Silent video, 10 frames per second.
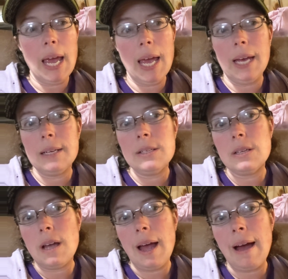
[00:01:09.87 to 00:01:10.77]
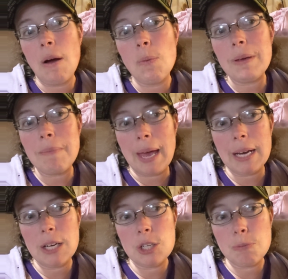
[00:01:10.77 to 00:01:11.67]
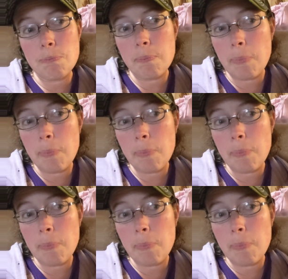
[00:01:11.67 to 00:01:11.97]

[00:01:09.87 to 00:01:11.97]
and how we manage